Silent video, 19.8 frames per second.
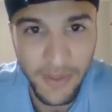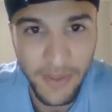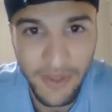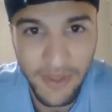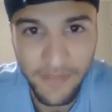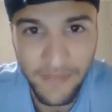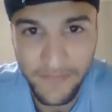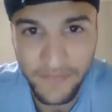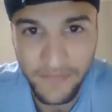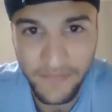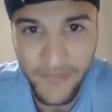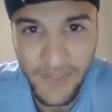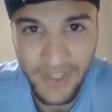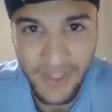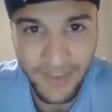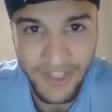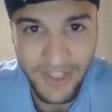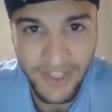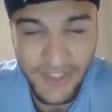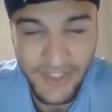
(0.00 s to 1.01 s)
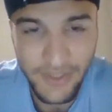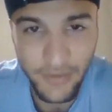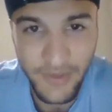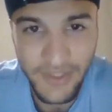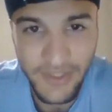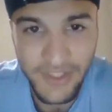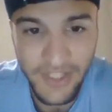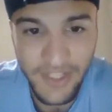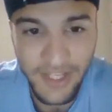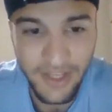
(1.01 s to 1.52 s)
But unless it
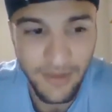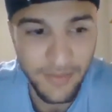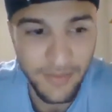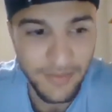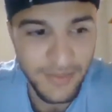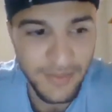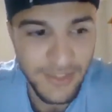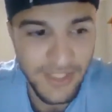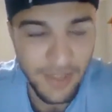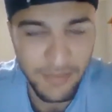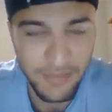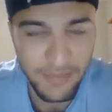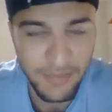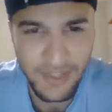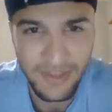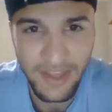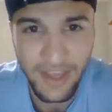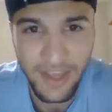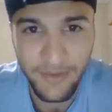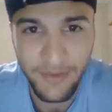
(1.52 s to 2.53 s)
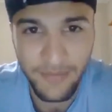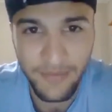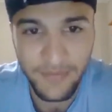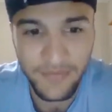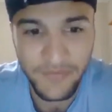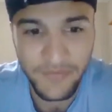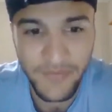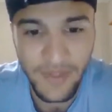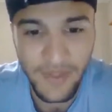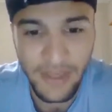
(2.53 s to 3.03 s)
was um, something that
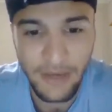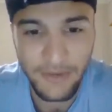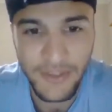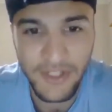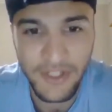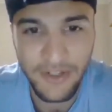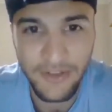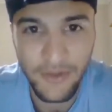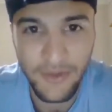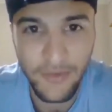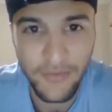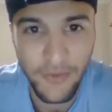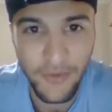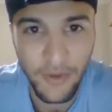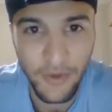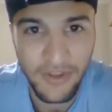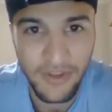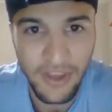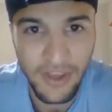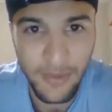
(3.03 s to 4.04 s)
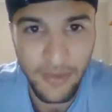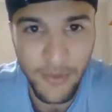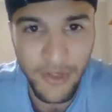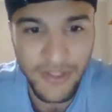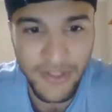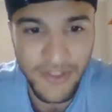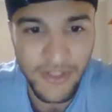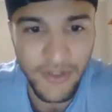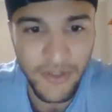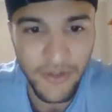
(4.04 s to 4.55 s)
I was going to do full time or
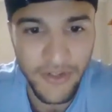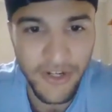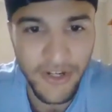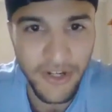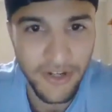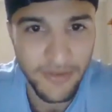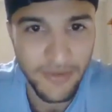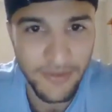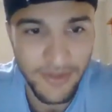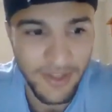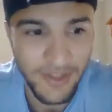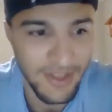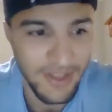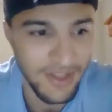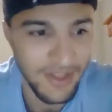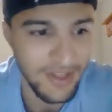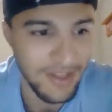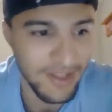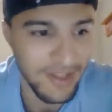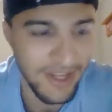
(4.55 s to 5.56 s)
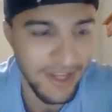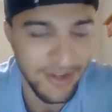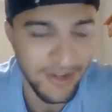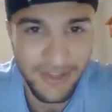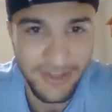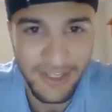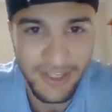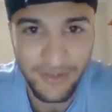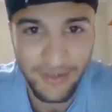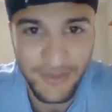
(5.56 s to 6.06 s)
as a career, I don't
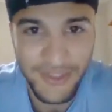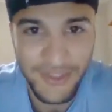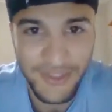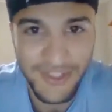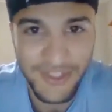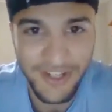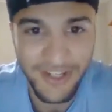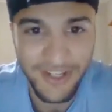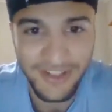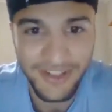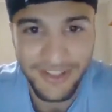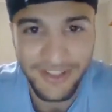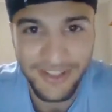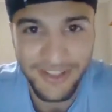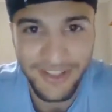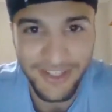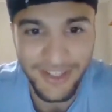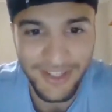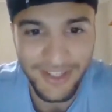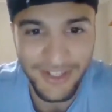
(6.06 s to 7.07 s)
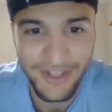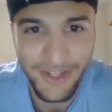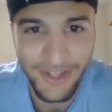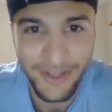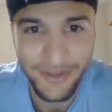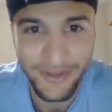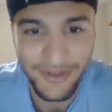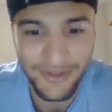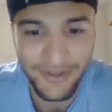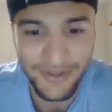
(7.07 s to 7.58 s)
think I'm just gonna, you
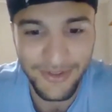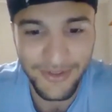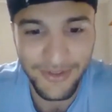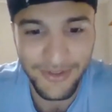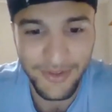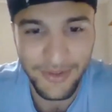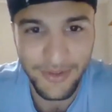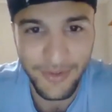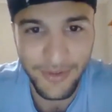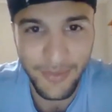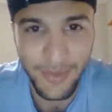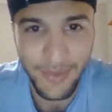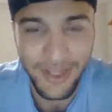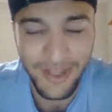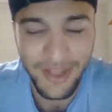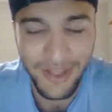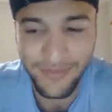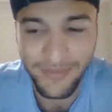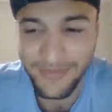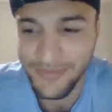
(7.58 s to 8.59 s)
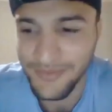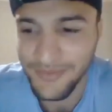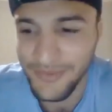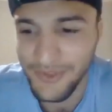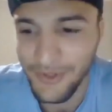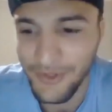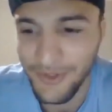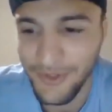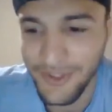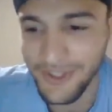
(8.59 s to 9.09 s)
know, um,
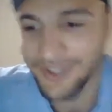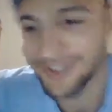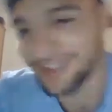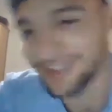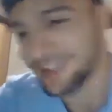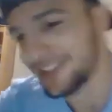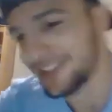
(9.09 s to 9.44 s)
do a little